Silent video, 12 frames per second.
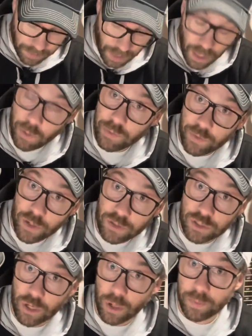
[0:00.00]
Our
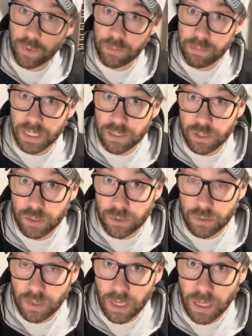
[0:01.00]
first job will be
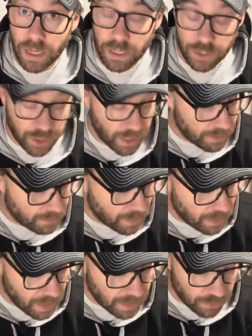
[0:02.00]
to check the
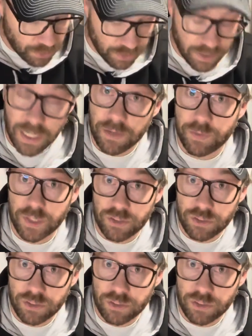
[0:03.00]
neck to see if it's